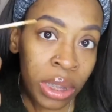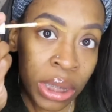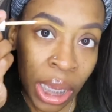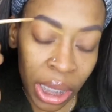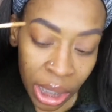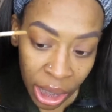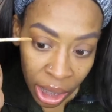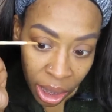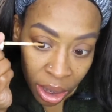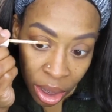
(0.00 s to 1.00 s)
taking
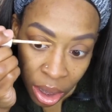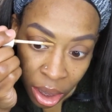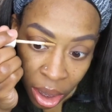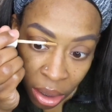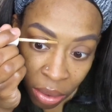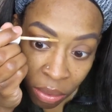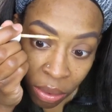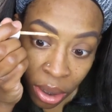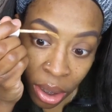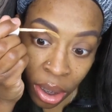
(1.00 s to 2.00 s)
it
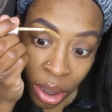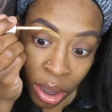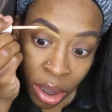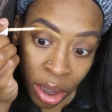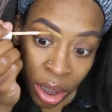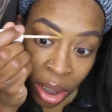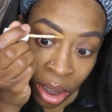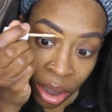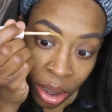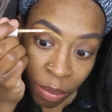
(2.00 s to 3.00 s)
along
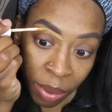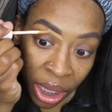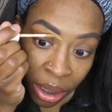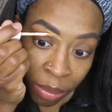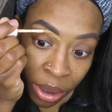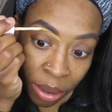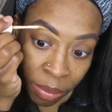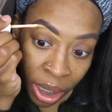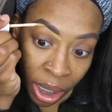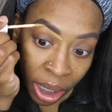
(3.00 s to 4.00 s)
the bottom of
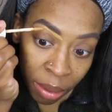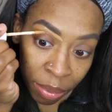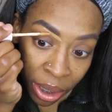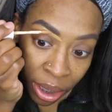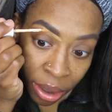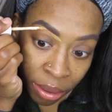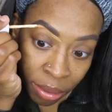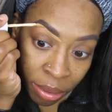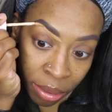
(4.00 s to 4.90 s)
my eyebrow,